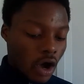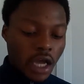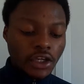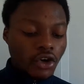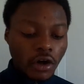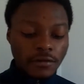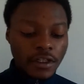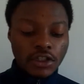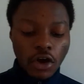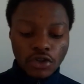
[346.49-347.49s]
And you can't fit
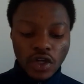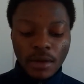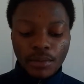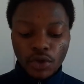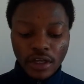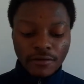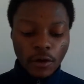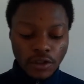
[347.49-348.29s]
scars with that universe.